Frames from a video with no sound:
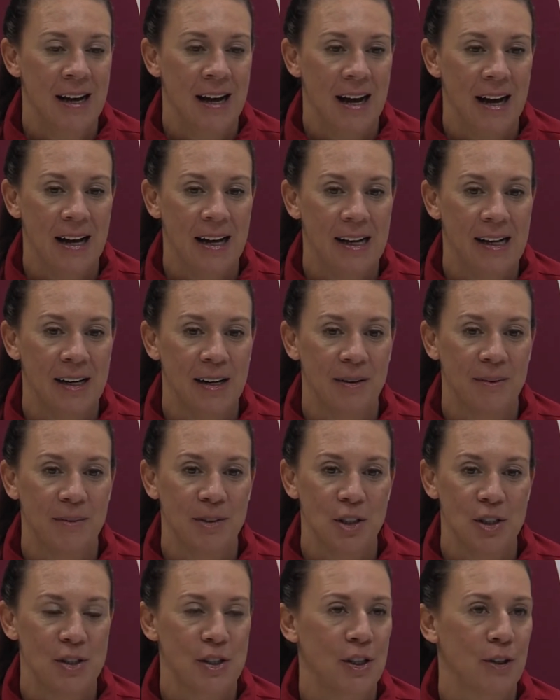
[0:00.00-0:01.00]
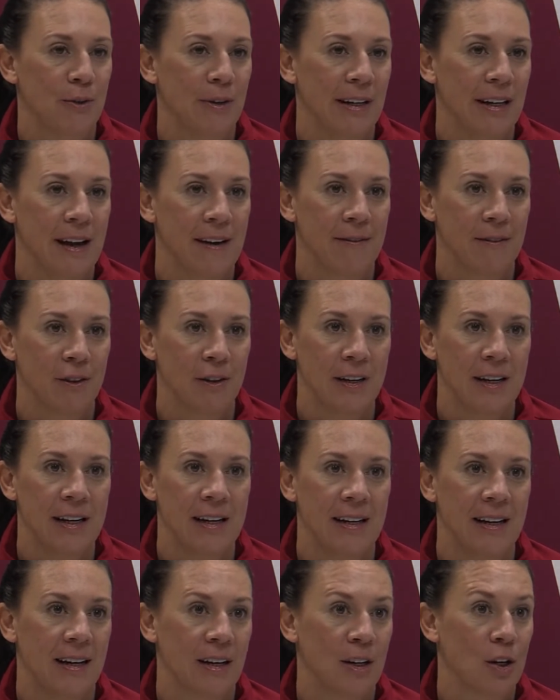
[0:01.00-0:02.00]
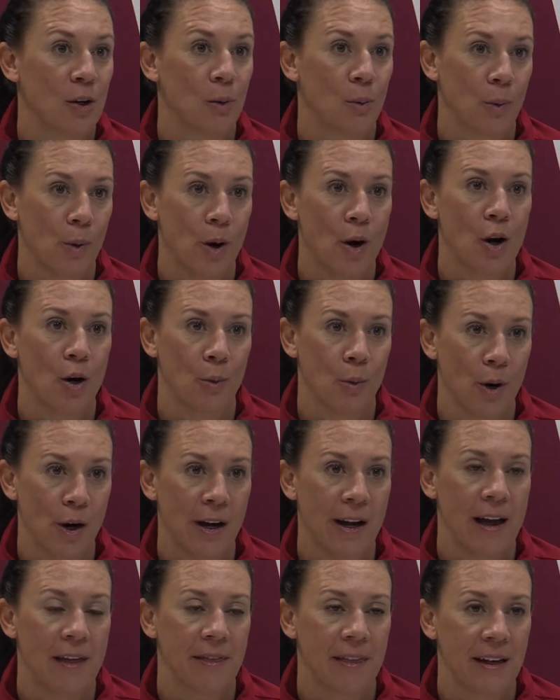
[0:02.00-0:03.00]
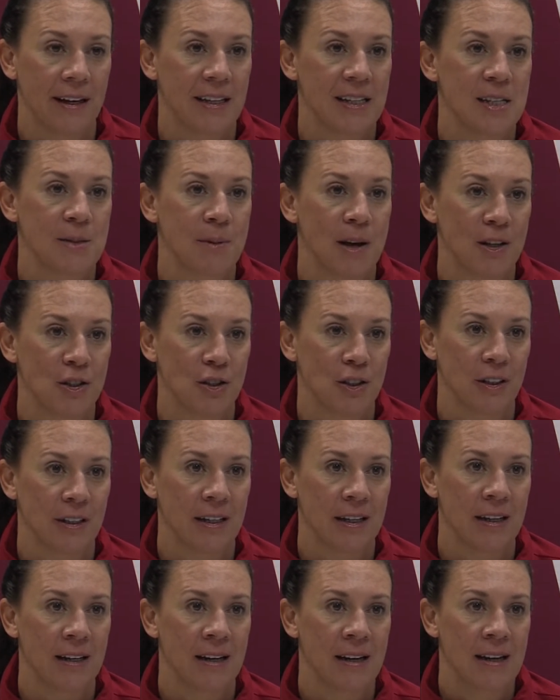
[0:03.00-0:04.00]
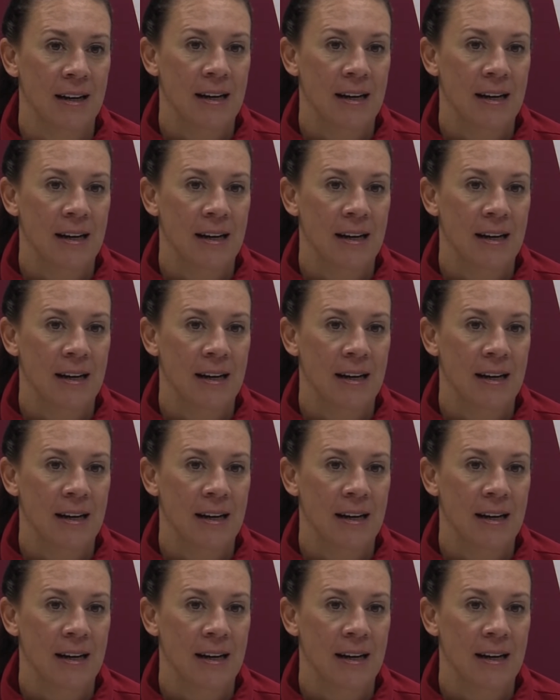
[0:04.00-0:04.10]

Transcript: Um, just her recovery and her her work ethic, especially.